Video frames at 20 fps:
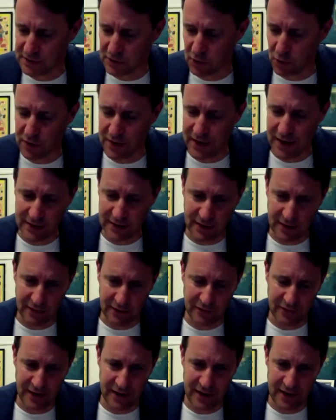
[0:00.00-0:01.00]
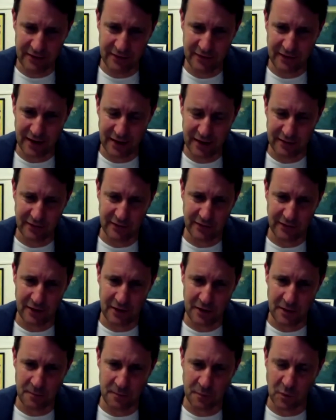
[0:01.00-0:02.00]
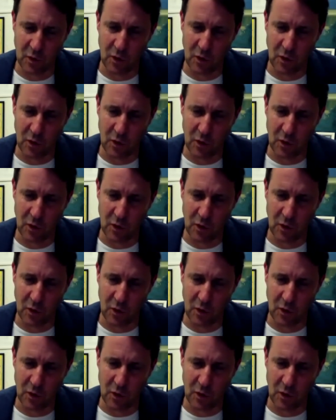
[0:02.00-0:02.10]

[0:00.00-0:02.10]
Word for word: So Qatar says that um,